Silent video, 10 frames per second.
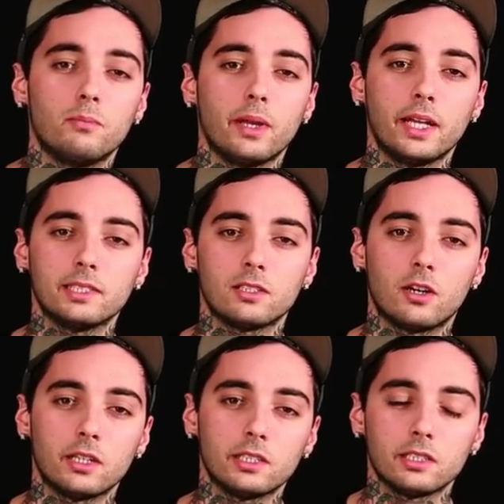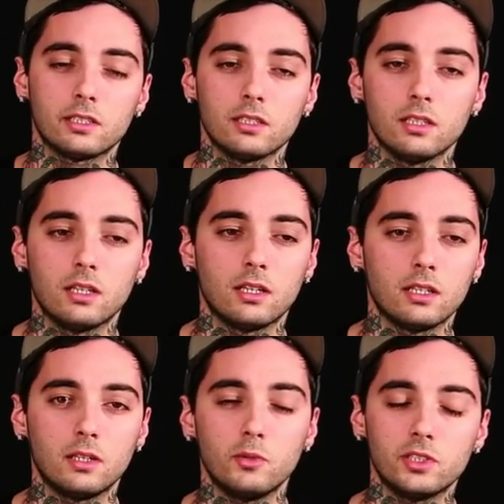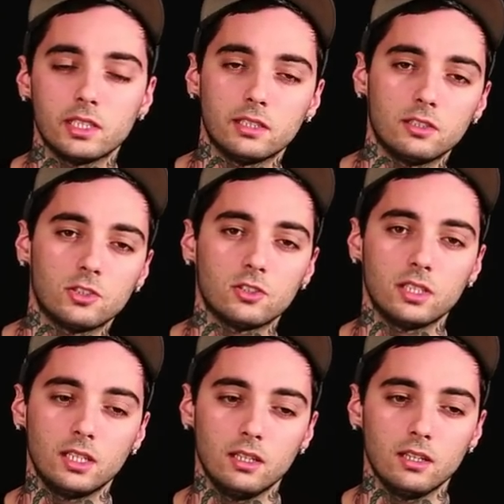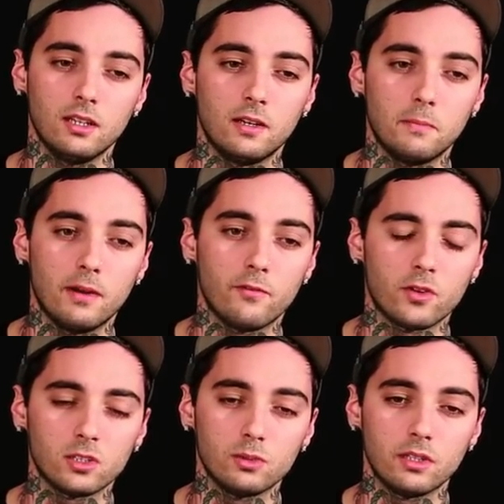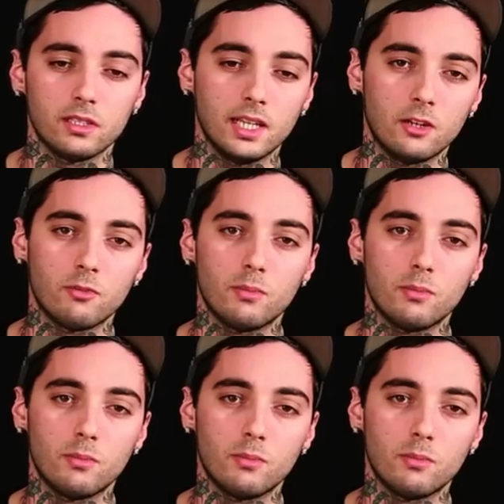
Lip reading: bands and artists in the music industry. I've worked with The Day to